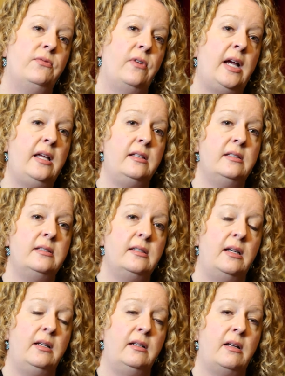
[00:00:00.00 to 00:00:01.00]
friends,
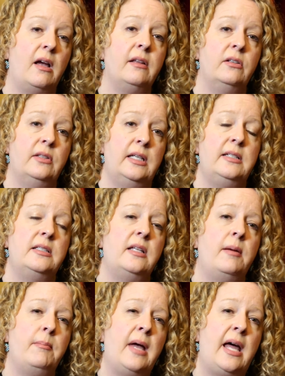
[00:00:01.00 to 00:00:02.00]
and other things
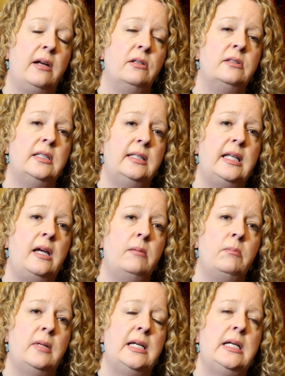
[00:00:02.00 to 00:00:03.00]
that matter to
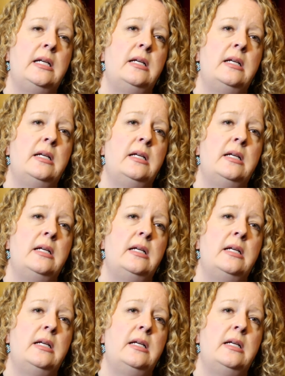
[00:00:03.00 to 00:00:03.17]
them.